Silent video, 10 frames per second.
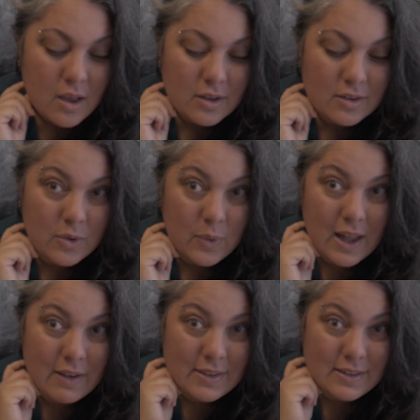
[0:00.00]
So we'll
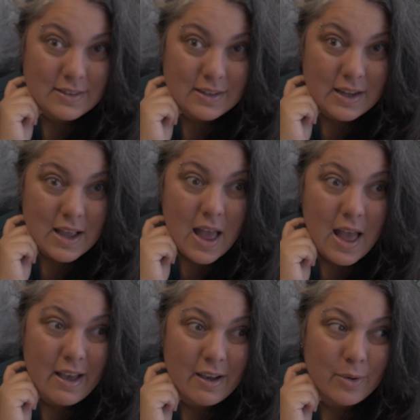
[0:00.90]
have to see
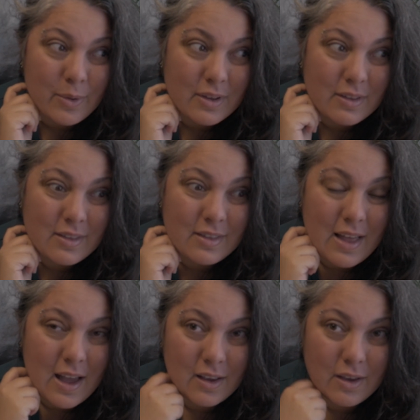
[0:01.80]
how
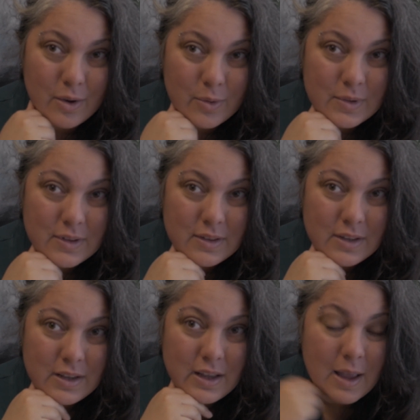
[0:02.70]
that goes.
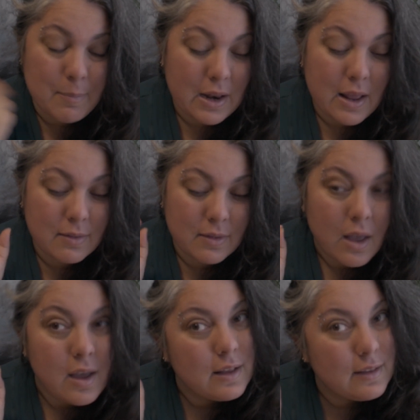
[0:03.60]
I mean, it
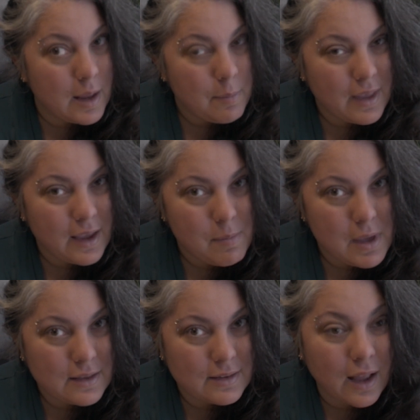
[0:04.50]
seems like it
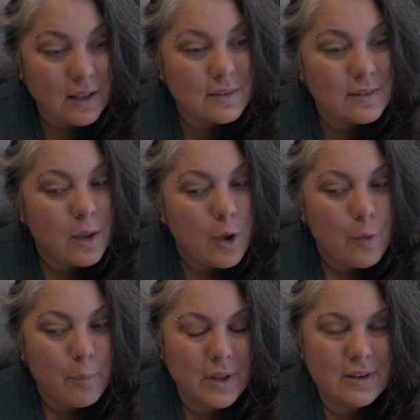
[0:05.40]
makes sense,
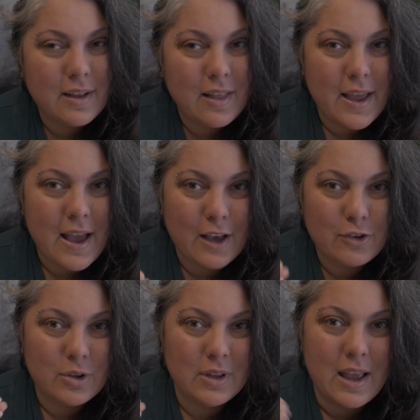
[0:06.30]
but until I
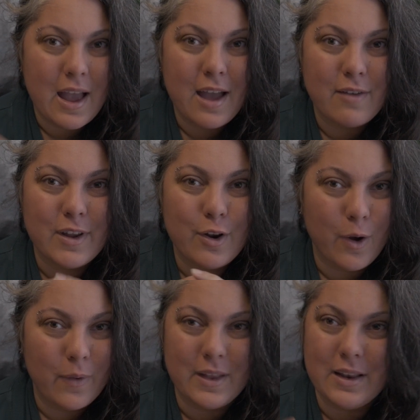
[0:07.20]
actually have it
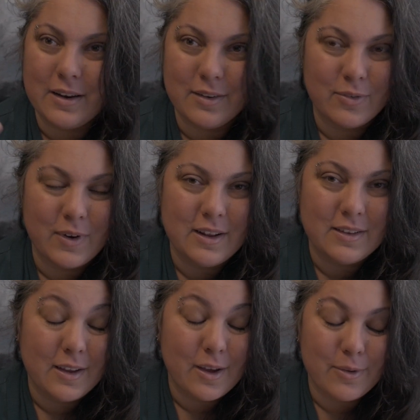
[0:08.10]
on the needles ready
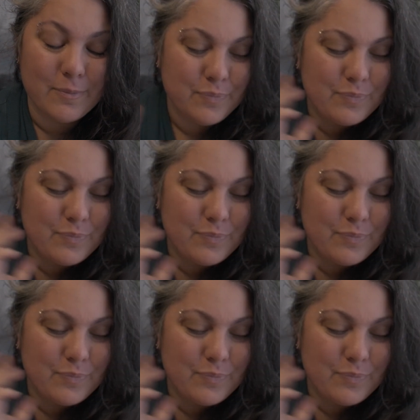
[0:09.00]
to go,